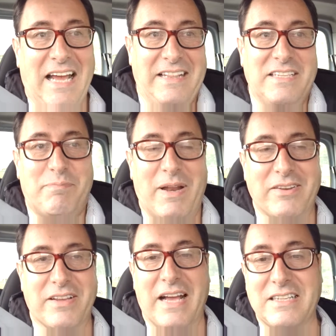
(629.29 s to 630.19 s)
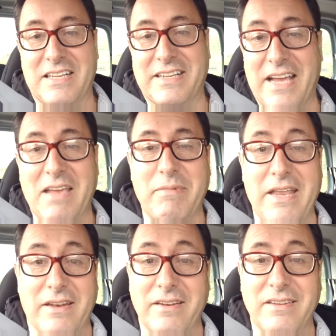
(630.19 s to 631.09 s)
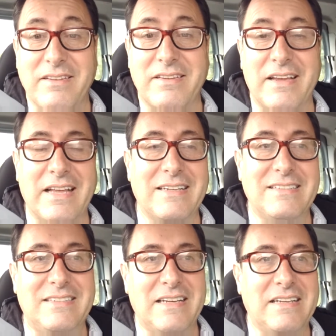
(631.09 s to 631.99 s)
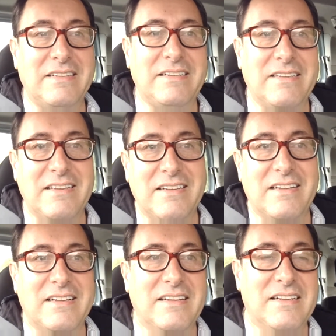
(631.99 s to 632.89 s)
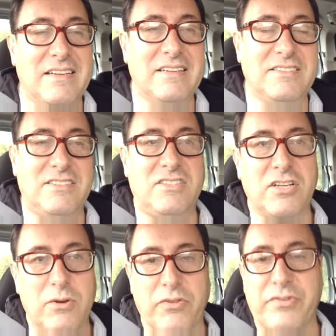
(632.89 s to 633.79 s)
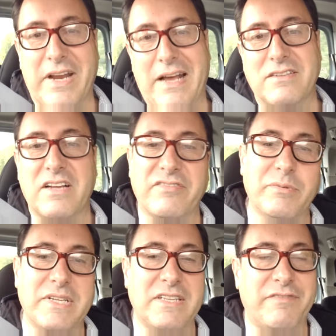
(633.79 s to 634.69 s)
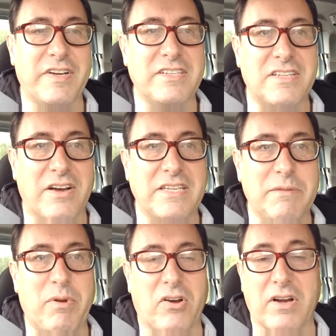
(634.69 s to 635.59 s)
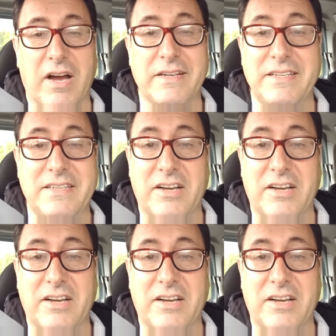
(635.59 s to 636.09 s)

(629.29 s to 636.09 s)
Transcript: And this bloke actually came in, and uh, two or three hours after we did the first ID block, I did.